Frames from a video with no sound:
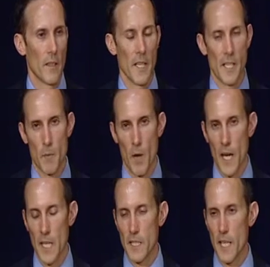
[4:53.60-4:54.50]
There's the
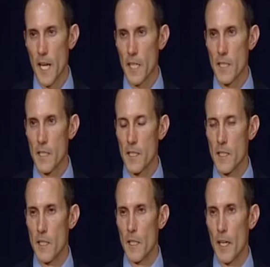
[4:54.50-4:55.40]
mining tax,
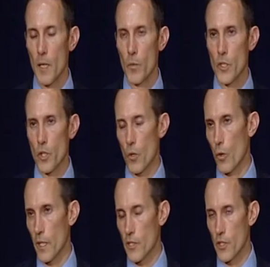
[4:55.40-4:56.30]
which
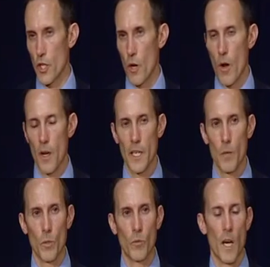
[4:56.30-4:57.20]
according to Joe Hockey
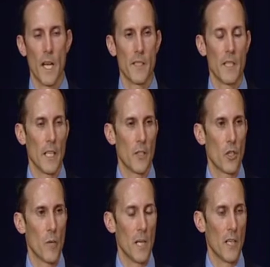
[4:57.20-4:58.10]
will raise nearly
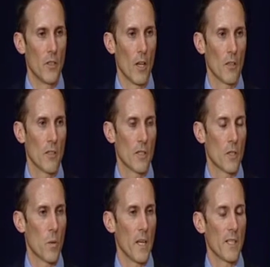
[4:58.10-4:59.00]
$2 billion in
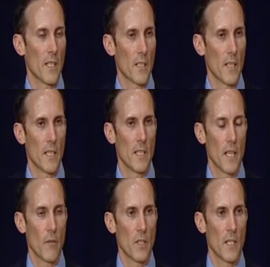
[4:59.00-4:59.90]

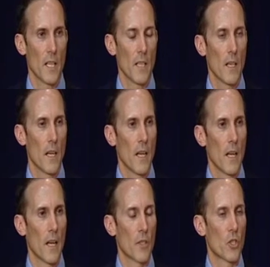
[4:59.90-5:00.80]
2016-17,
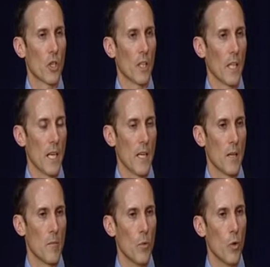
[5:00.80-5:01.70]
certainly
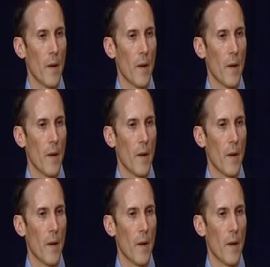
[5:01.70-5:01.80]
more